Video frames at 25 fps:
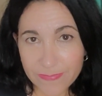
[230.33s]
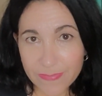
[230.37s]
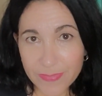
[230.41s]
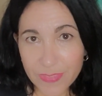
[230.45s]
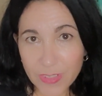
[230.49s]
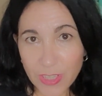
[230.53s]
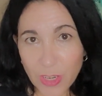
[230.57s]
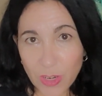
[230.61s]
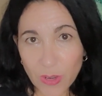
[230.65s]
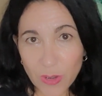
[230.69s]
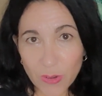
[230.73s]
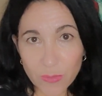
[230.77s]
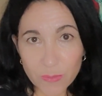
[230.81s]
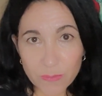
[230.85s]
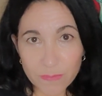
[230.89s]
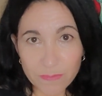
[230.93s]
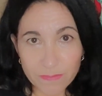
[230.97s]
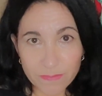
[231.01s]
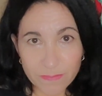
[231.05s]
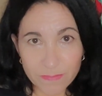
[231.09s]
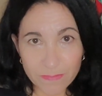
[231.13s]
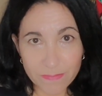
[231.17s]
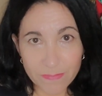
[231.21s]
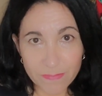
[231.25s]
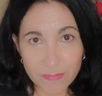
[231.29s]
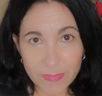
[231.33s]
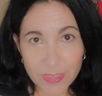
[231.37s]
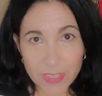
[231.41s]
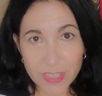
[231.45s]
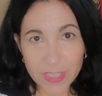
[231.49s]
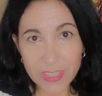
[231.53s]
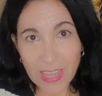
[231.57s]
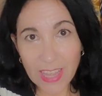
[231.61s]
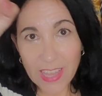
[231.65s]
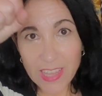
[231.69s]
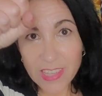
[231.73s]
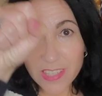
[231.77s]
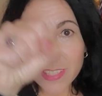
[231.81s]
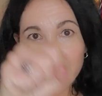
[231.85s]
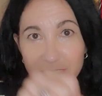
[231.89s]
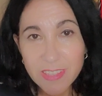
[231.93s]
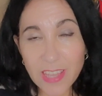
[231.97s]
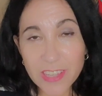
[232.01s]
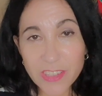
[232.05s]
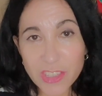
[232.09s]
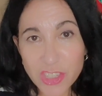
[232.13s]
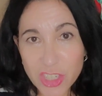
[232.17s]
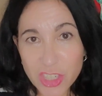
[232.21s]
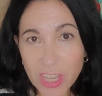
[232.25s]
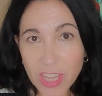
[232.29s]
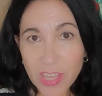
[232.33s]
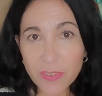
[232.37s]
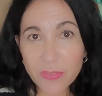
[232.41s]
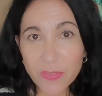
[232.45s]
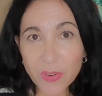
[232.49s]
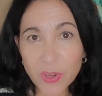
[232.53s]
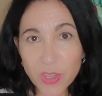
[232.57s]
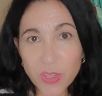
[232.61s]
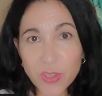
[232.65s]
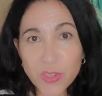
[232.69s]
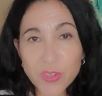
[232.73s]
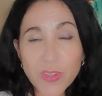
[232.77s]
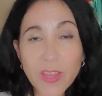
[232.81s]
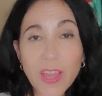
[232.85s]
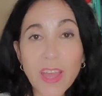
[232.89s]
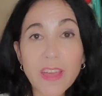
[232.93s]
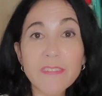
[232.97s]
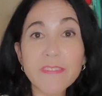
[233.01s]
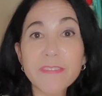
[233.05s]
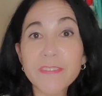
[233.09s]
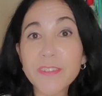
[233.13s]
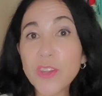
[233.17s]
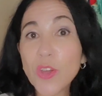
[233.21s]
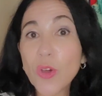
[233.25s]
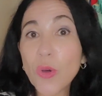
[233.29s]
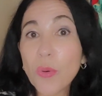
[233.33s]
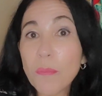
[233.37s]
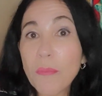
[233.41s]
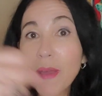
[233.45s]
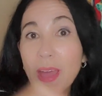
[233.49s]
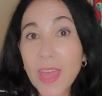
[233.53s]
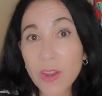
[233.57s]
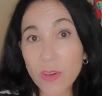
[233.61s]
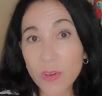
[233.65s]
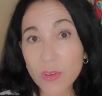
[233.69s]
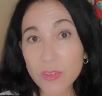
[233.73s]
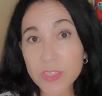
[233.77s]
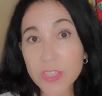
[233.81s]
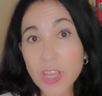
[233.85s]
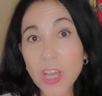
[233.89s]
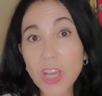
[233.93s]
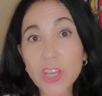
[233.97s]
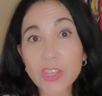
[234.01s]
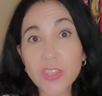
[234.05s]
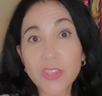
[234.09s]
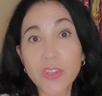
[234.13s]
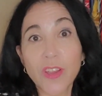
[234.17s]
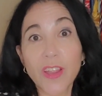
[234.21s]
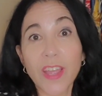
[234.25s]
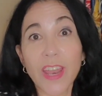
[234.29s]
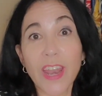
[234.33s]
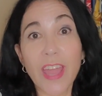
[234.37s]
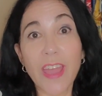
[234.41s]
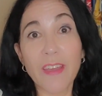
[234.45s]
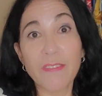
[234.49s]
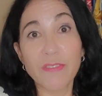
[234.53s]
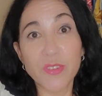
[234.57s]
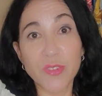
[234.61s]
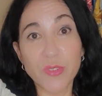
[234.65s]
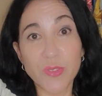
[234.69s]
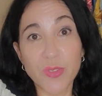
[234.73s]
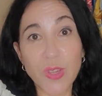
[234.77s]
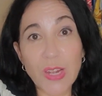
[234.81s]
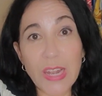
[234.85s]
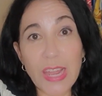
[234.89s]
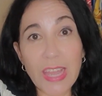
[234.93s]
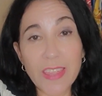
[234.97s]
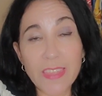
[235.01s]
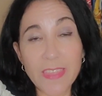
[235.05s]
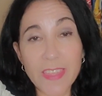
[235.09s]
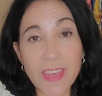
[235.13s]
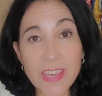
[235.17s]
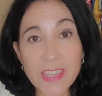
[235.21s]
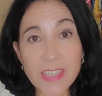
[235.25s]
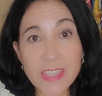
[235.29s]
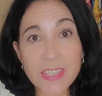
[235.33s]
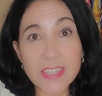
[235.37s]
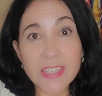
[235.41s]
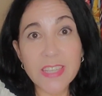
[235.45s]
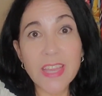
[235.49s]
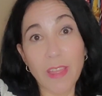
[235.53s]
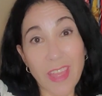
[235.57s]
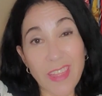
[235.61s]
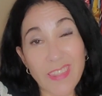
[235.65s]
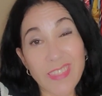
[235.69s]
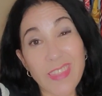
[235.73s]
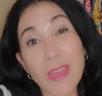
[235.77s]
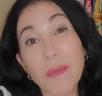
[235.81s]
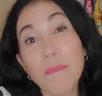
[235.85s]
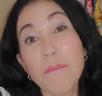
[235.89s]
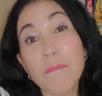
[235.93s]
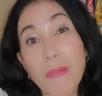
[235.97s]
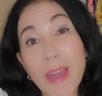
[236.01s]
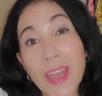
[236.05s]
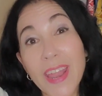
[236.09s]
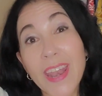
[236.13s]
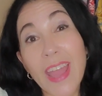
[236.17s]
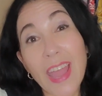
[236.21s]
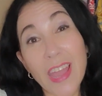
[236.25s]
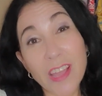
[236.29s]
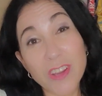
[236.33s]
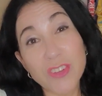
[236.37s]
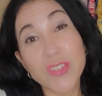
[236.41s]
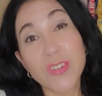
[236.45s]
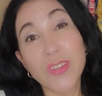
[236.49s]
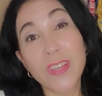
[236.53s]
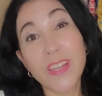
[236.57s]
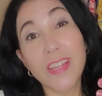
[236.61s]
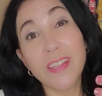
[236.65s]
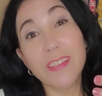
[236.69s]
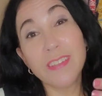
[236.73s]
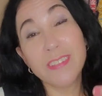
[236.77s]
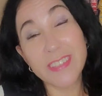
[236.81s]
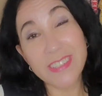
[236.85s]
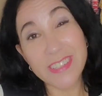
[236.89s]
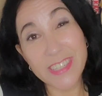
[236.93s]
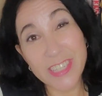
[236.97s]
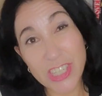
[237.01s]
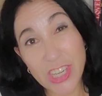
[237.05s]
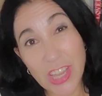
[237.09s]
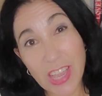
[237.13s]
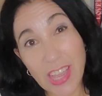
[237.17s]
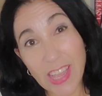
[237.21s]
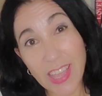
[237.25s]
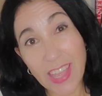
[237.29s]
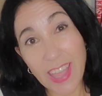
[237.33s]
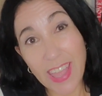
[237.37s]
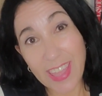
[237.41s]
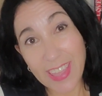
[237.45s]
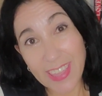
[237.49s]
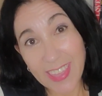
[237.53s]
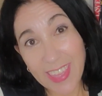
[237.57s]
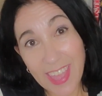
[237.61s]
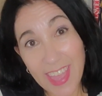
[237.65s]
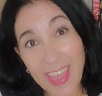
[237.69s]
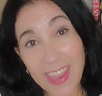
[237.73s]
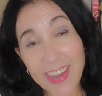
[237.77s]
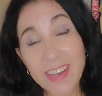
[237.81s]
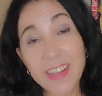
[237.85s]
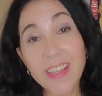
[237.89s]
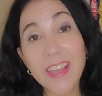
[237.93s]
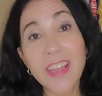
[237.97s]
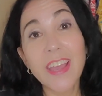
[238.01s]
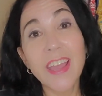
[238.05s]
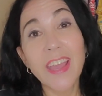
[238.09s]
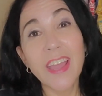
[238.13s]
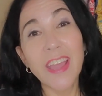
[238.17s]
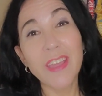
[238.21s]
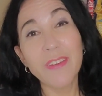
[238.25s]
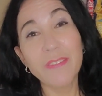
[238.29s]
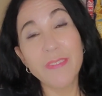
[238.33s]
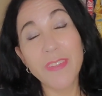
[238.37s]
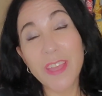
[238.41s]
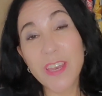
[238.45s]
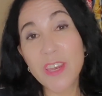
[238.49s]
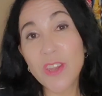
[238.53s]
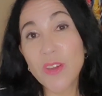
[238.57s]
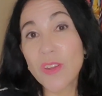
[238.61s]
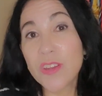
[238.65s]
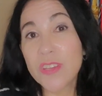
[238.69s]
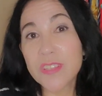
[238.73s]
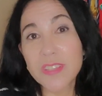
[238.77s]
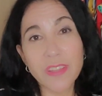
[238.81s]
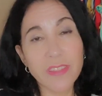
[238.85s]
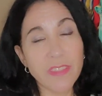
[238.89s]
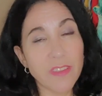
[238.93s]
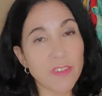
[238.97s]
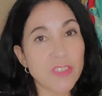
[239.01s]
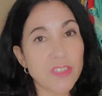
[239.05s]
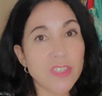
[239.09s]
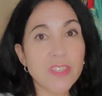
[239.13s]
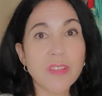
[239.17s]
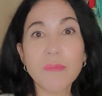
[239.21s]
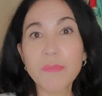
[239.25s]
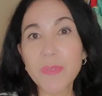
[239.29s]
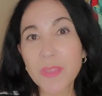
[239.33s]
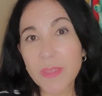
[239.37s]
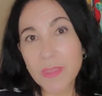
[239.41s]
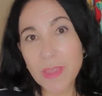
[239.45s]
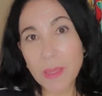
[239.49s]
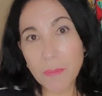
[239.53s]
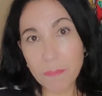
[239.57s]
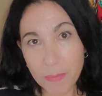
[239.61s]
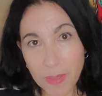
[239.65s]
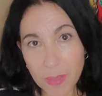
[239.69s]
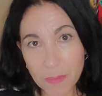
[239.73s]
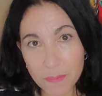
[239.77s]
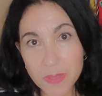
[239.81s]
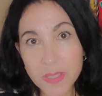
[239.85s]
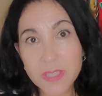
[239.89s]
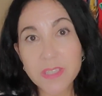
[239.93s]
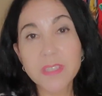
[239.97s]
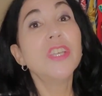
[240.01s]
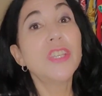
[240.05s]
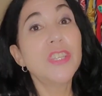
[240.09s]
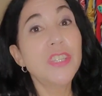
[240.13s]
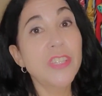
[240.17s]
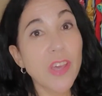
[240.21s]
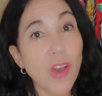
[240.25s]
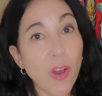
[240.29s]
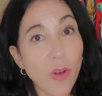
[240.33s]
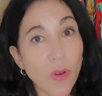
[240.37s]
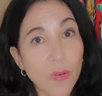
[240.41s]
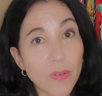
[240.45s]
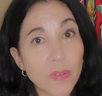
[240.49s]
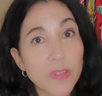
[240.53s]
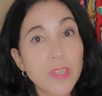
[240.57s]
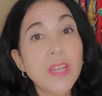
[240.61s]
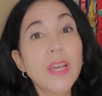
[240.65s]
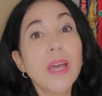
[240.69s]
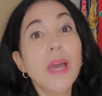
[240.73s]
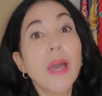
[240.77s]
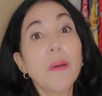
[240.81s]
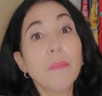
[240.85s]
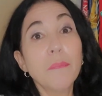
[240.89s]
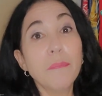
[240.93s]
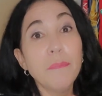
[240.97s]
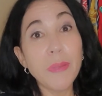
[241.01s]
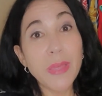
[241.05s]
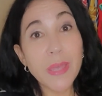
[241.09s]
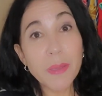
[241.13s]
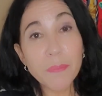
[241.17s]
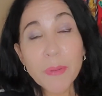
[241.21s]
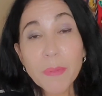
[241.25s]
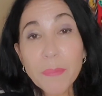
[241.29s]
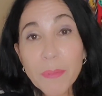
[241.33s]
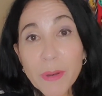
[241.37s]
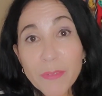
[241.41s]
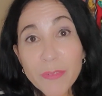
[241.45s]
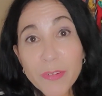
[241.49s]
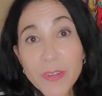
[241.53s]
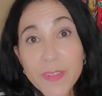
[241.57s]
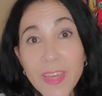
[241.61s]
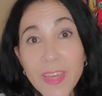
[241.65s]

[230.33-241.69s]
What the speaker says: you know, sticks that check for you to have no medals. You're gonna have to do it like this, and they might actually check again if they notice that there's something that beeps. So be prepared for